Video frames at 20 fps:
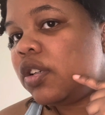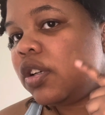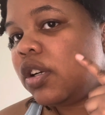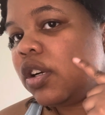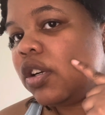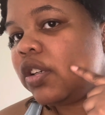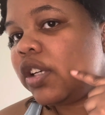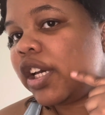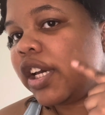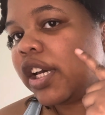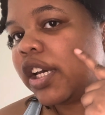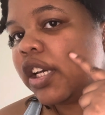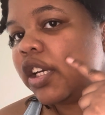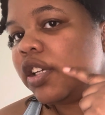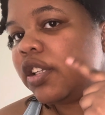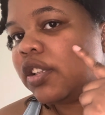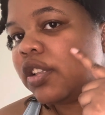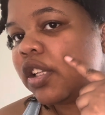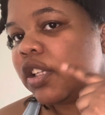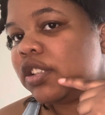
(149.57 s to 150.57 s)
Okay,
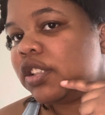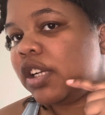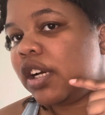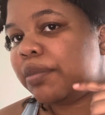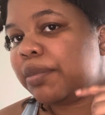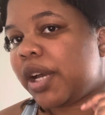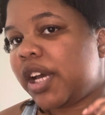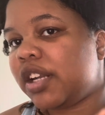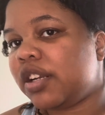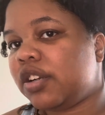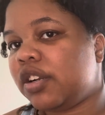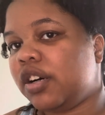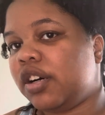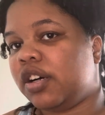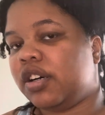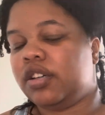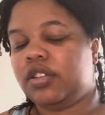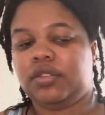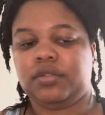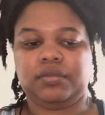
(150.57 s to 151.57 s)
that's not bad at
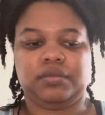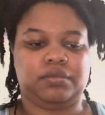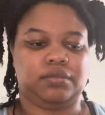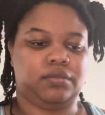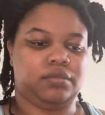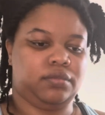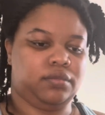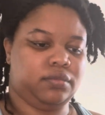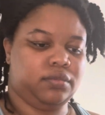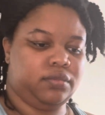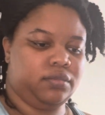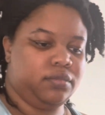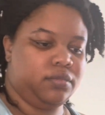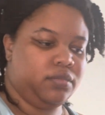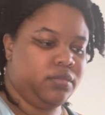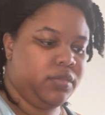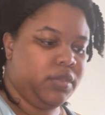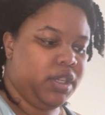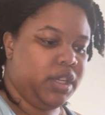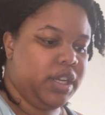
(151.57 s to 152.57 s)
all.
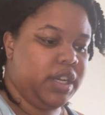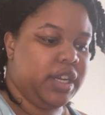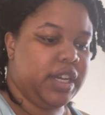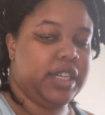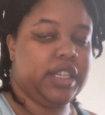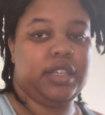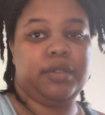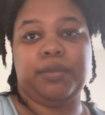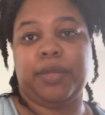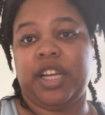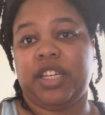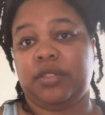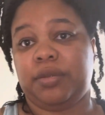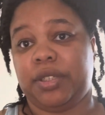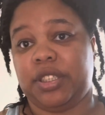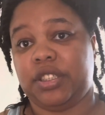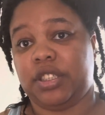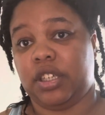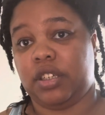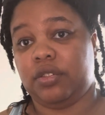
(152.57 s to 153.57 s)
I did match
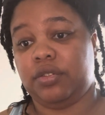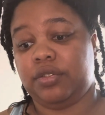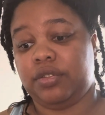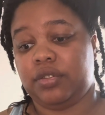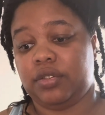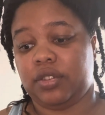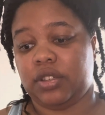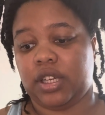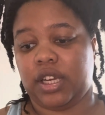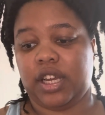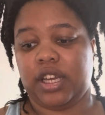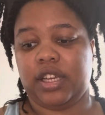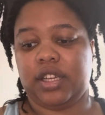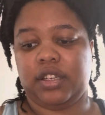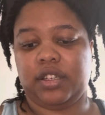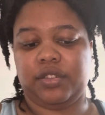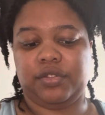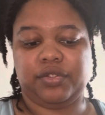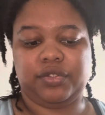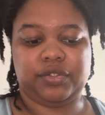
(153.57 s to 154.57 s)
myself. I
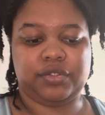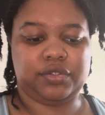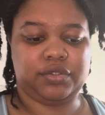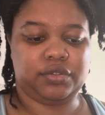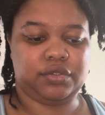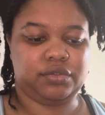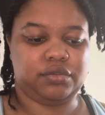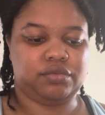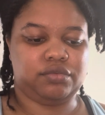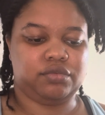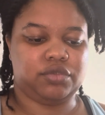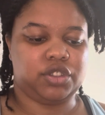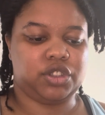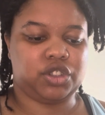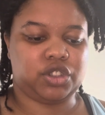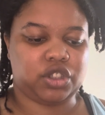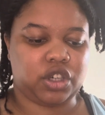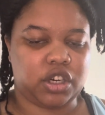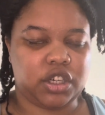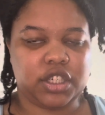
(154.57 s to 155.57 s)
have
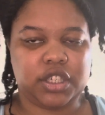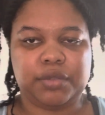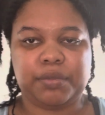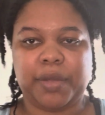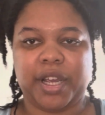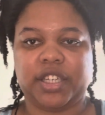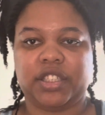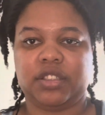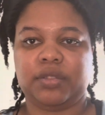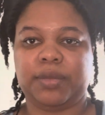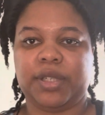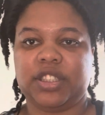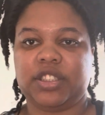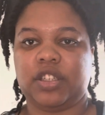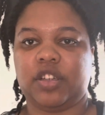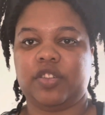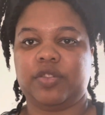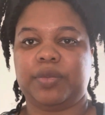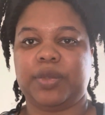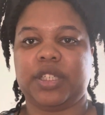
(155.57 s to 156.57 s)
started matching
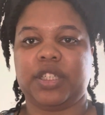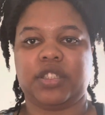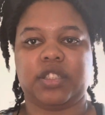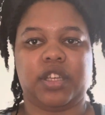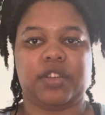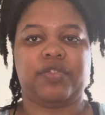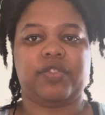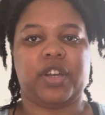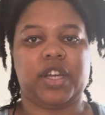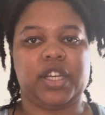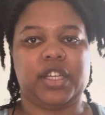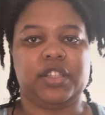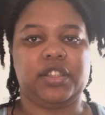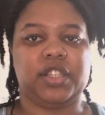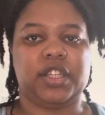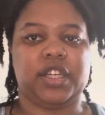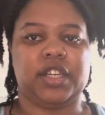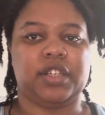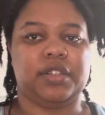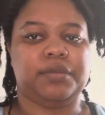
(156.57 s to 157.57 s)
myself because I find
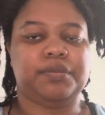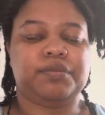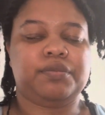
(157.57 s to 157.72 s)
that